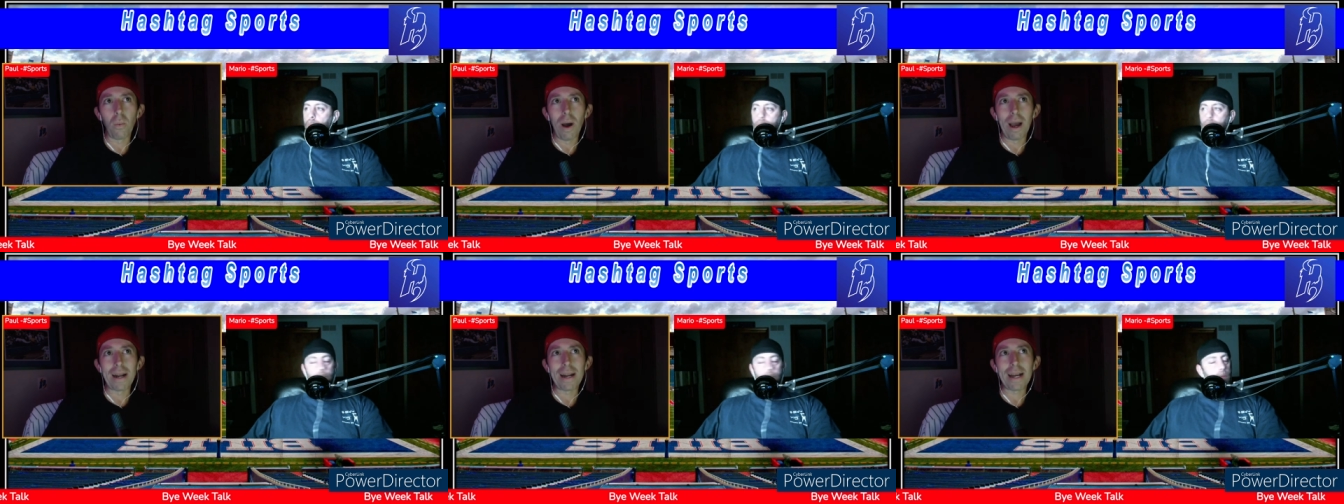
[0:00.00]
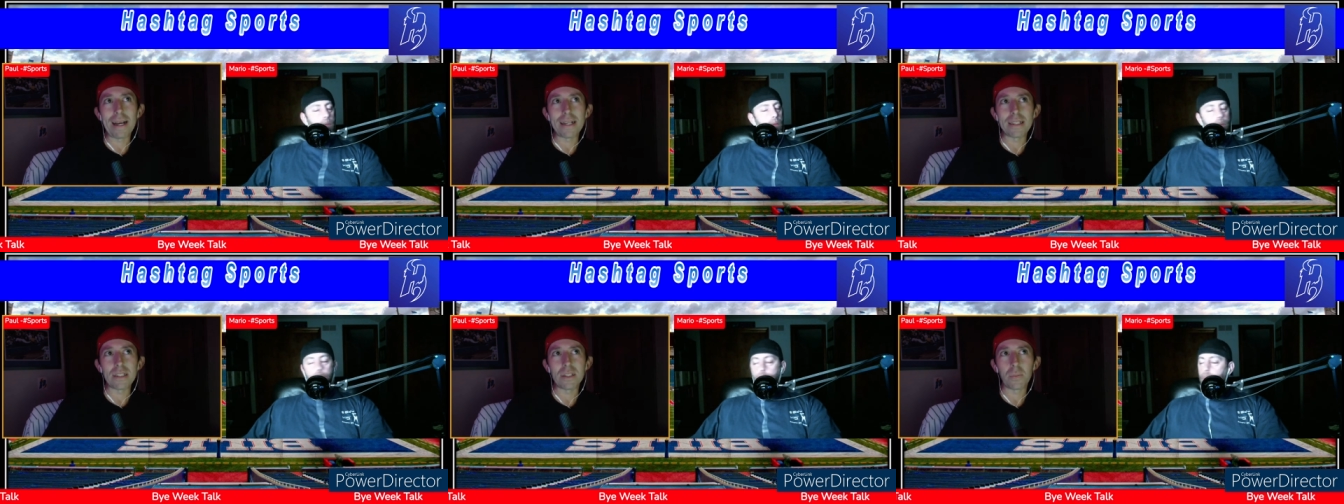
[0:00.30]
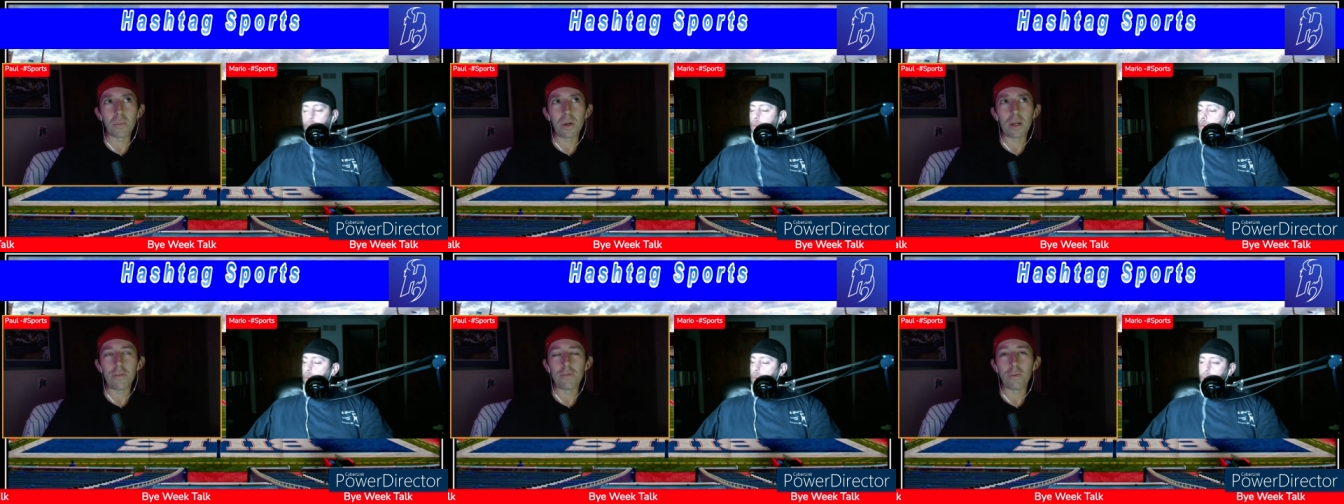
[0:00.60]
why not get
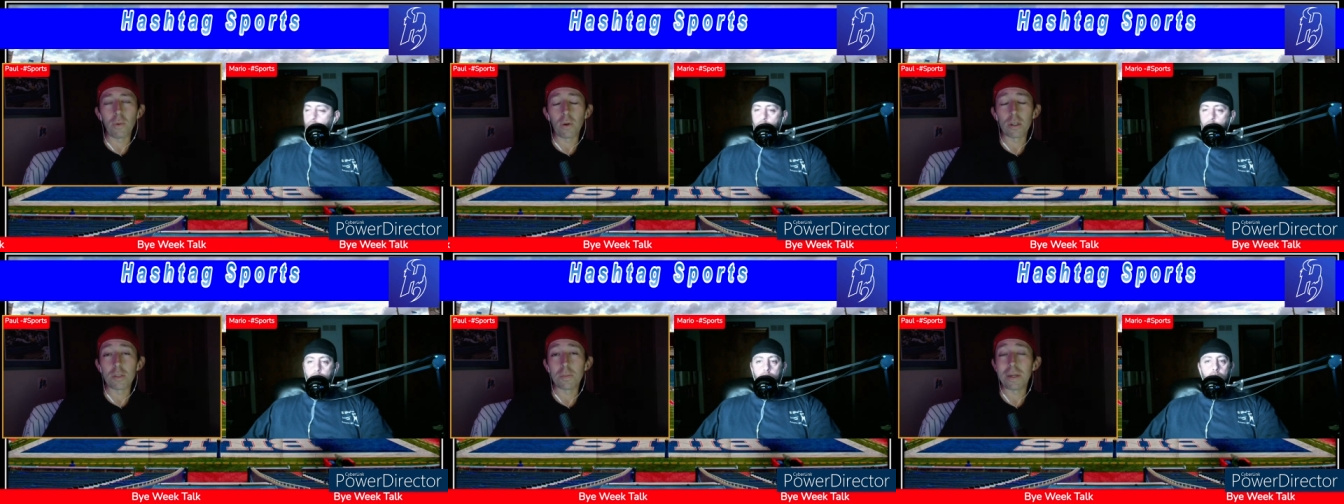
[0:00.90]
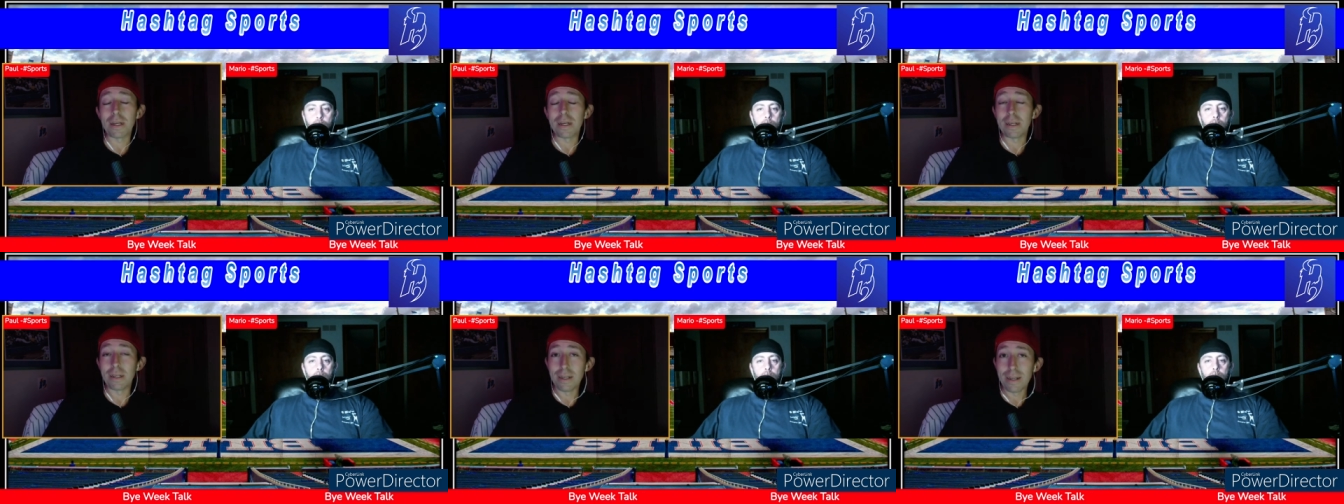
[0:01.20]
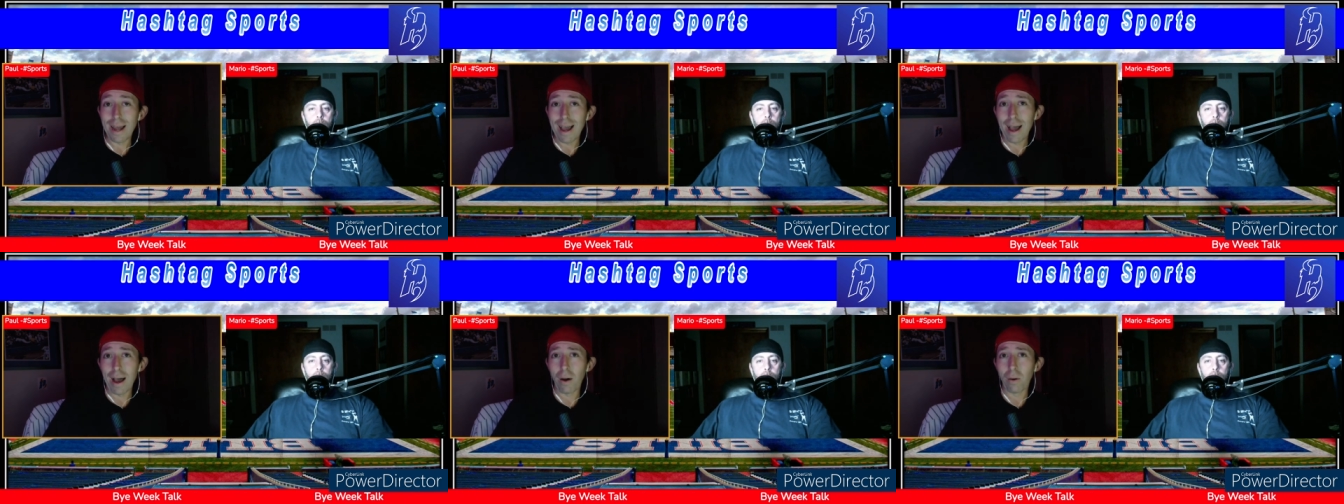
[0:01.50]
some reinforcement
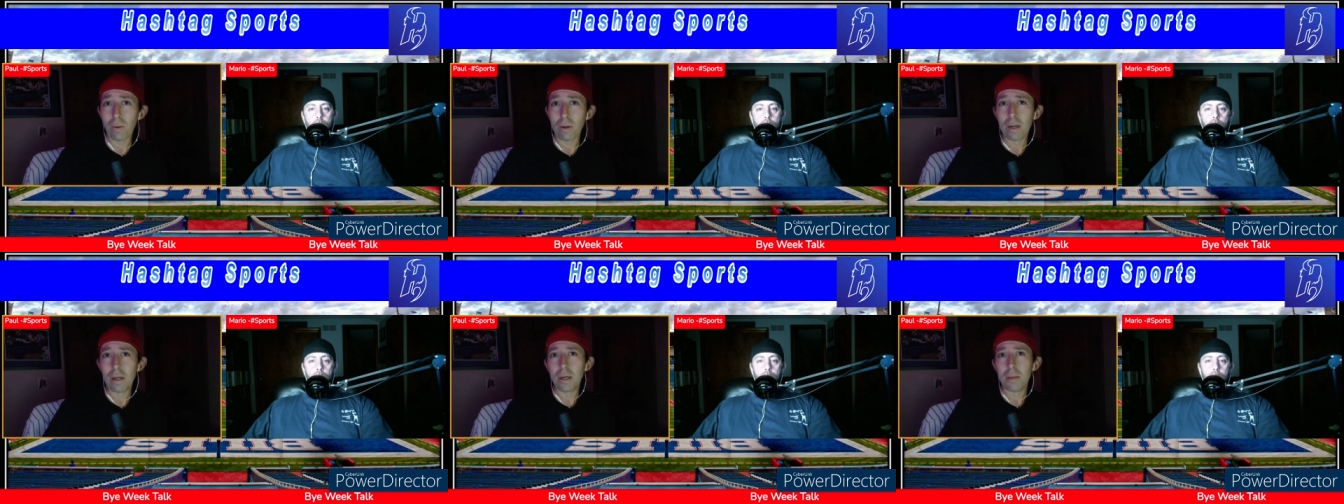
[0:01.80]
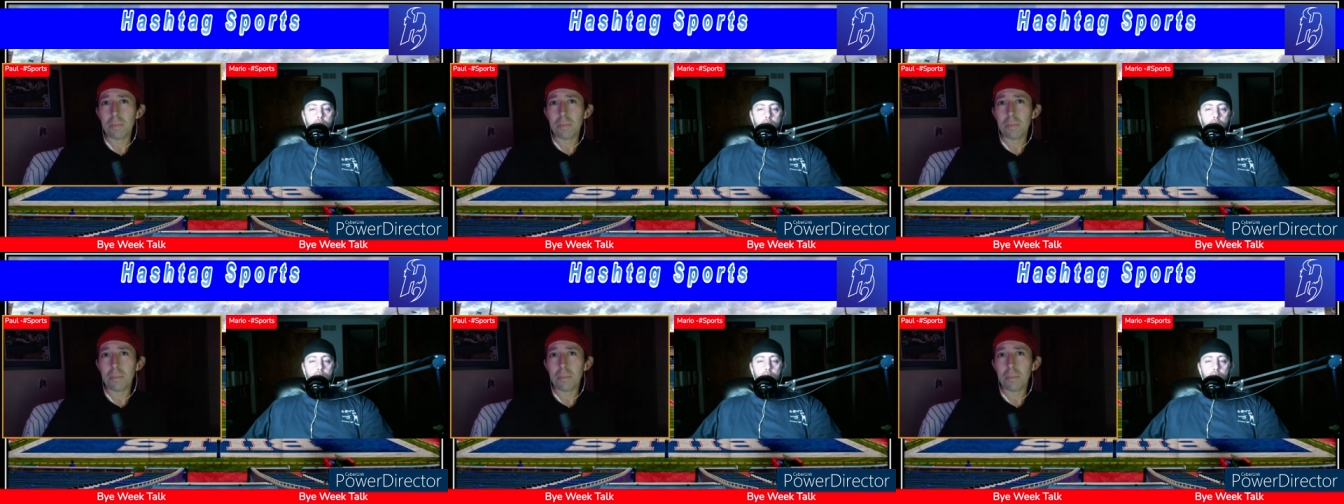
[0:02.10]
now